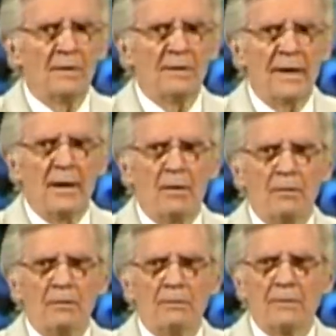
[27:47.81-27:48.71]
And
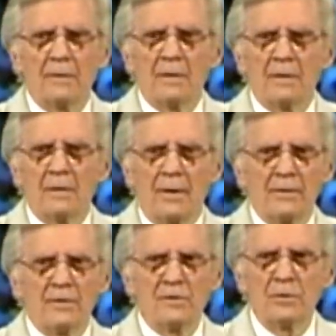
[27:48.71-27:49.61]
now
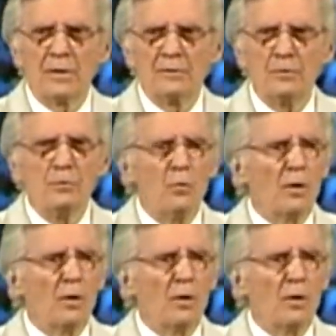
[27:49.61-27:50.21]
God is doing a new